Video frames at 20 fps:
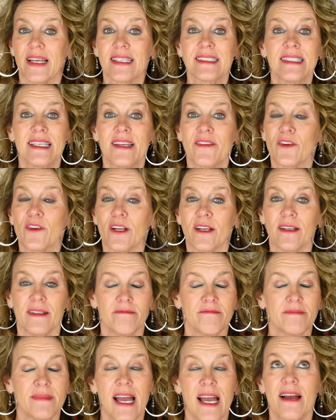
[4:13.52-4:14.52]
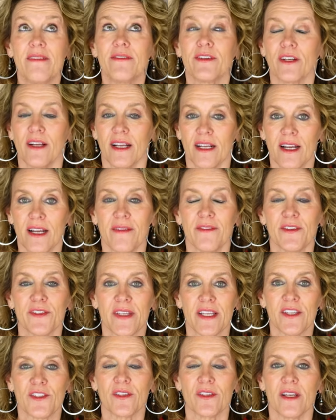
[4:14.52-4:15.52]
That's never a
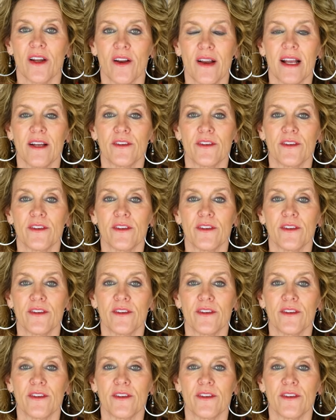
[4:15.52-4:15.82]
conversation in our